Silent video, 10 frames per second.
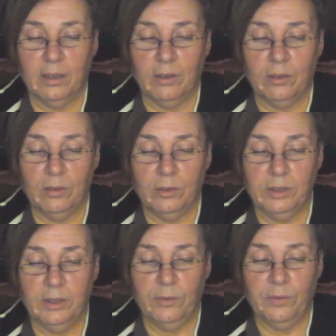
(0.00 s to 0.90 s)

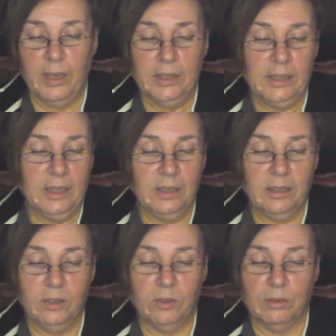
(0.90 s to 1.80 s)
Only the fact
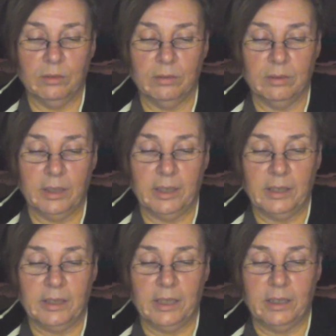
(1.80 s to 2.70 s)
that, you know, like I
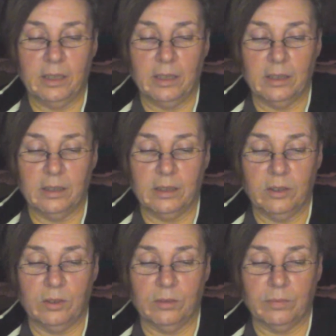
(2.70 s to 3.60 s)
said, that, you
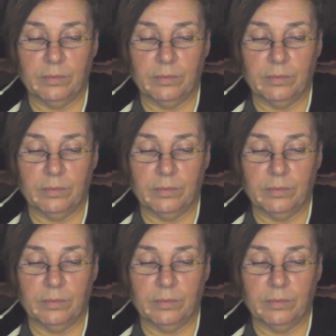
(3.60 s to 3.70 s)
know,